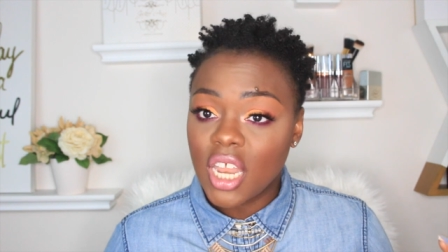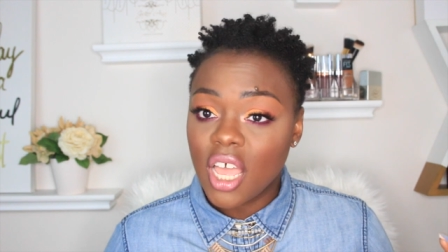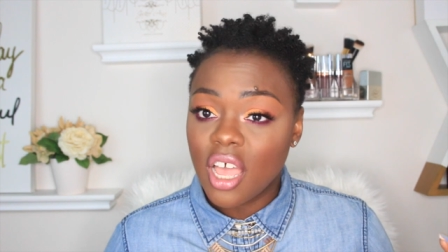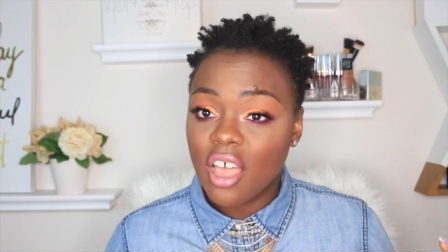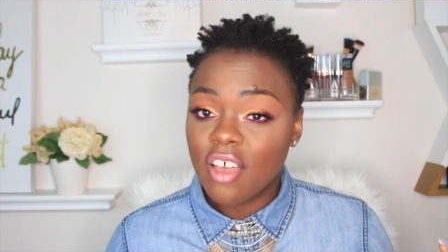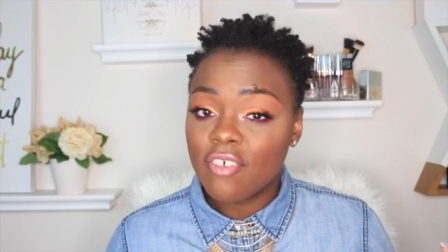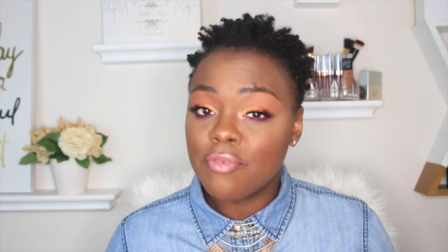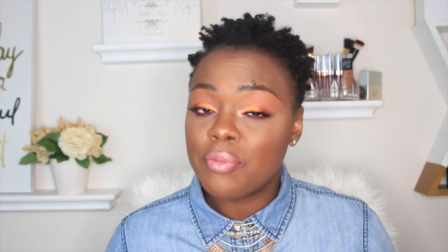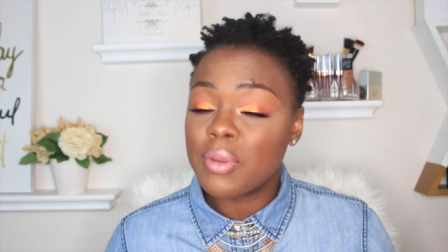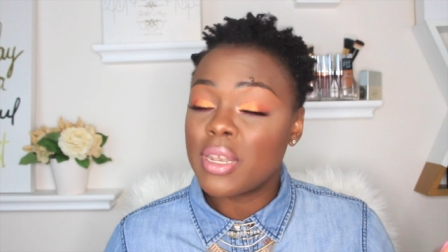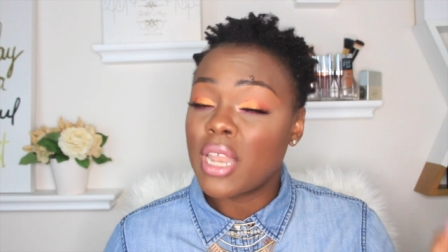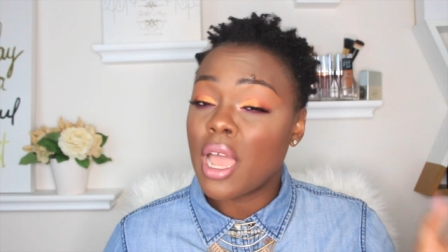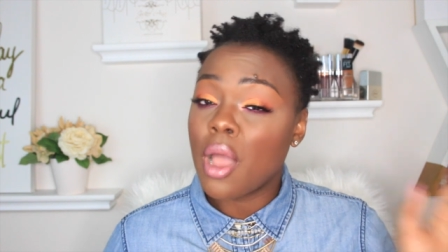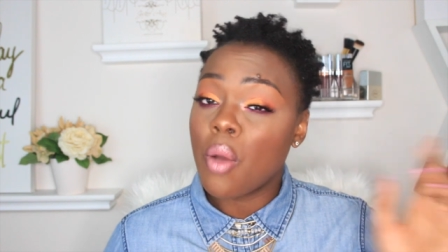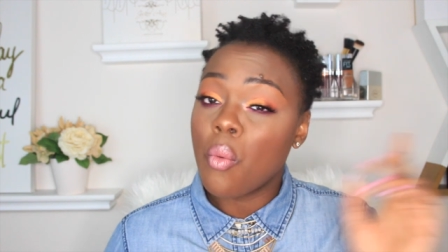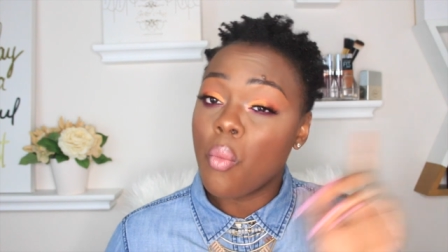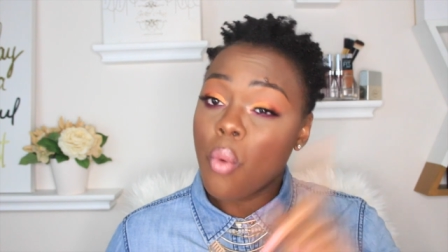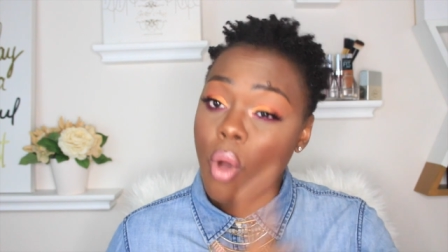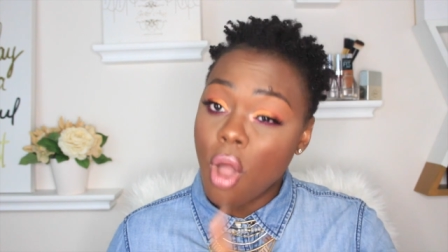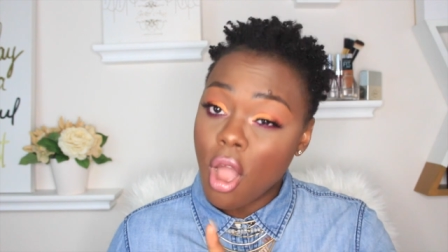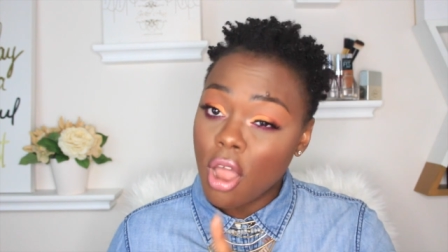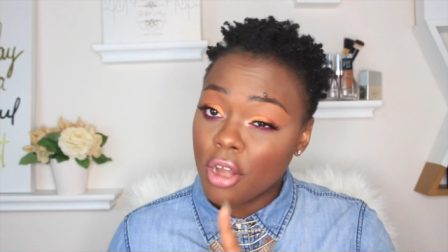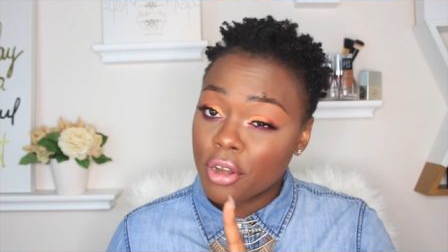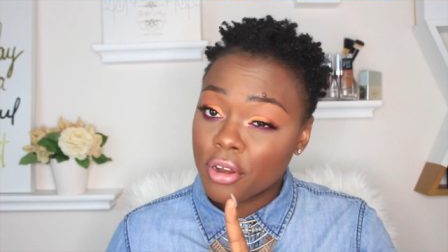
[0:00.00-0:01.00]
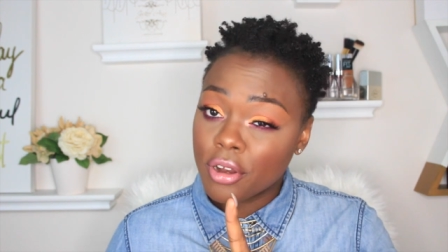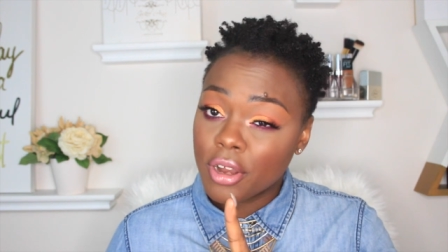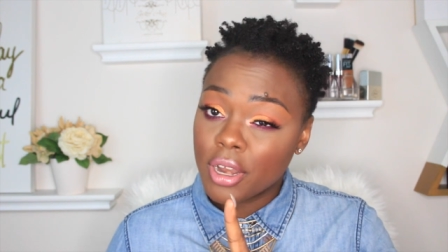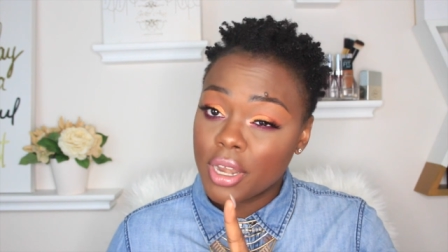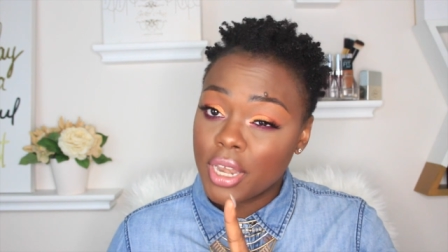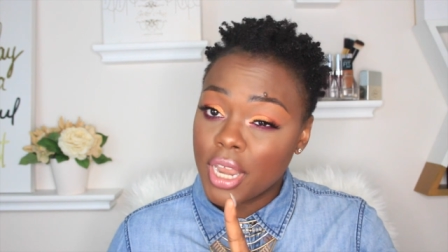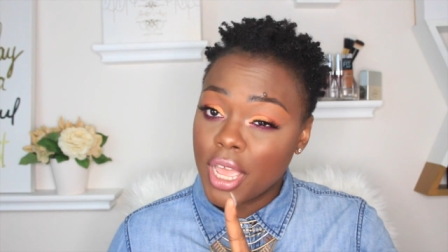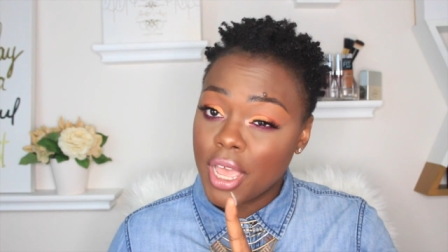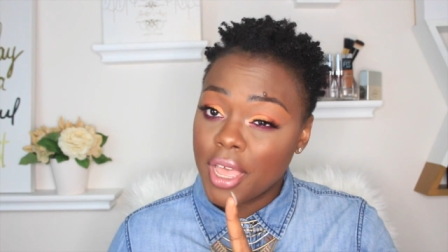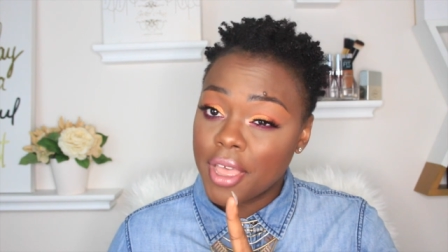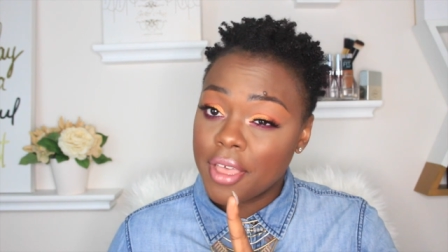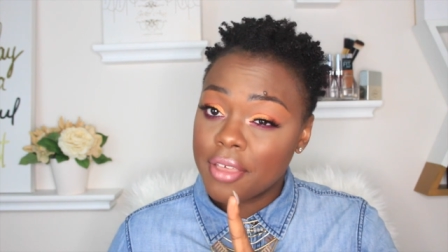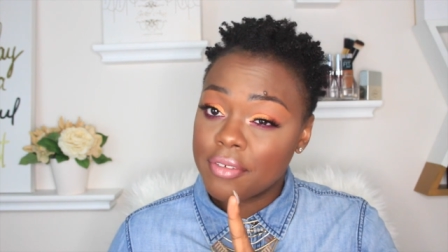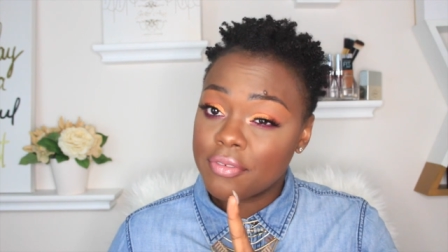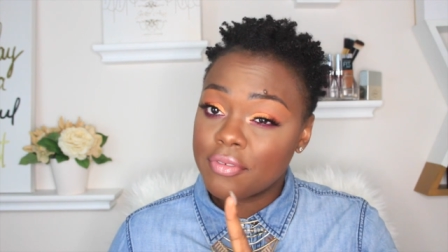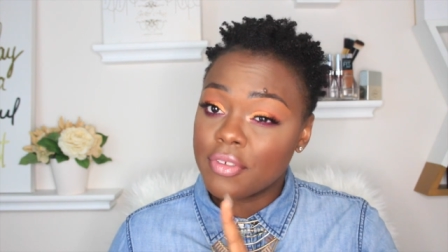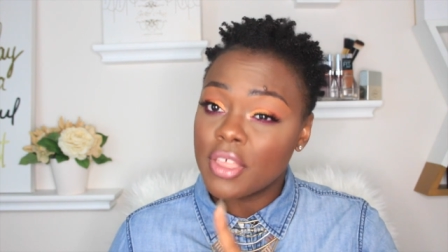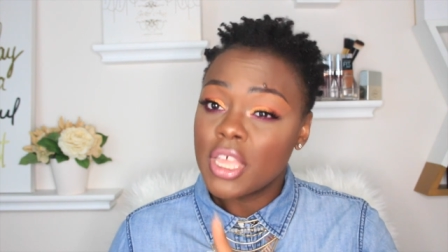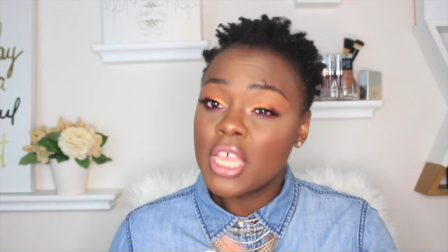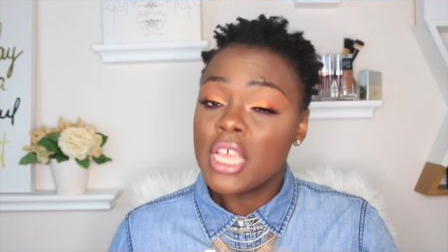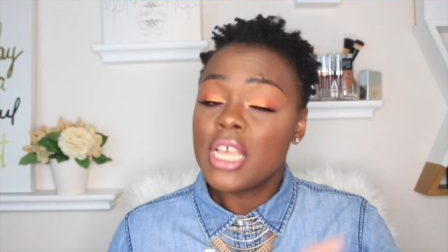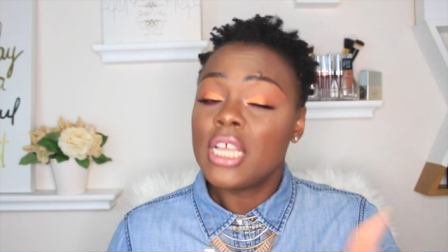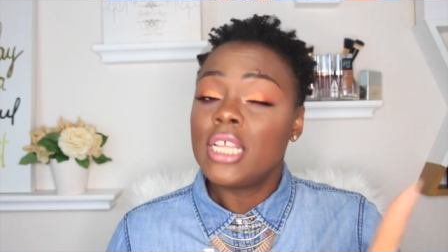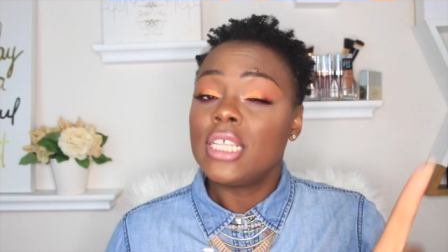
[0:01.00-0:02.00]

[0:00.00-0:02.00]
enough but not water enough